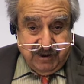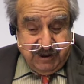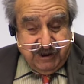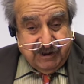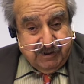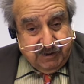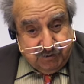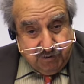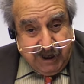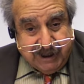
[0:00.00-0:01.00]
thing to
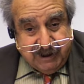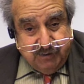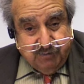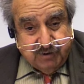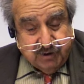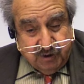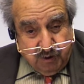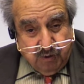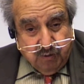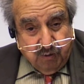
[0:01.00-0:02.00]
attract you to
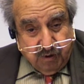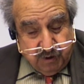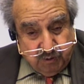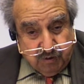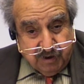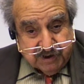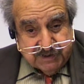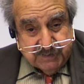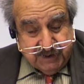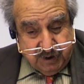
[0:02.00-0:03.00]
go, or a new
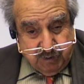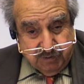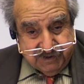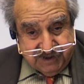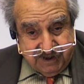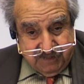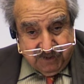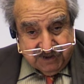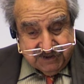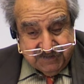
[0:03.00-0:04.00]
customer to go to
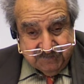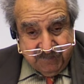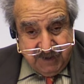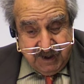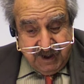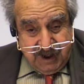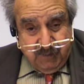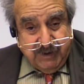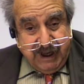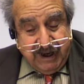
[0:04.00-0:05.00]
Starbucks. And
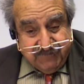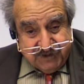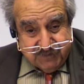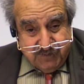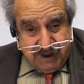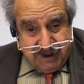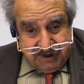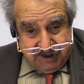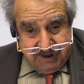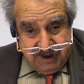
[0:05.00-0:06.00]
we have this
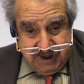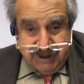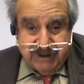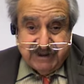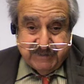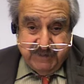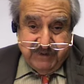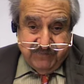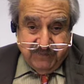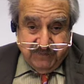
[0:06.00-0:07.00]
reality. I can speak
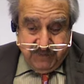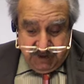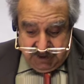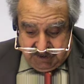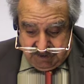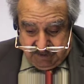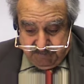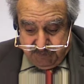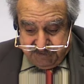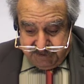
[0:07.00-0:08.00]
from
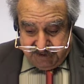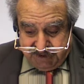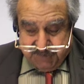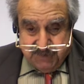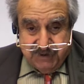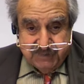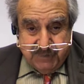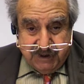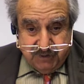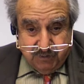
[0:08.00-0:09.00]
personal experience.
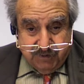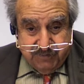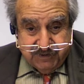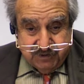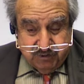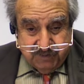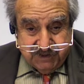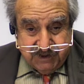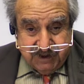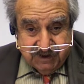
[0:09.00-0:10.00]
My daughter is a
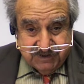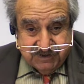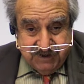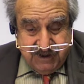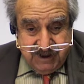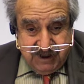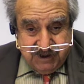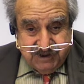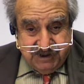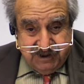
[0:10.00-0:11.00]
dermatologist,
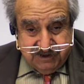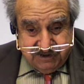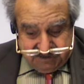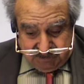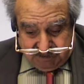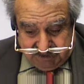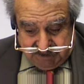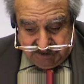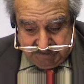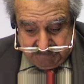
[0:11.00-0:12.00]
and she does this all the
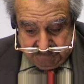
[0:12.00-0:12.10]
time.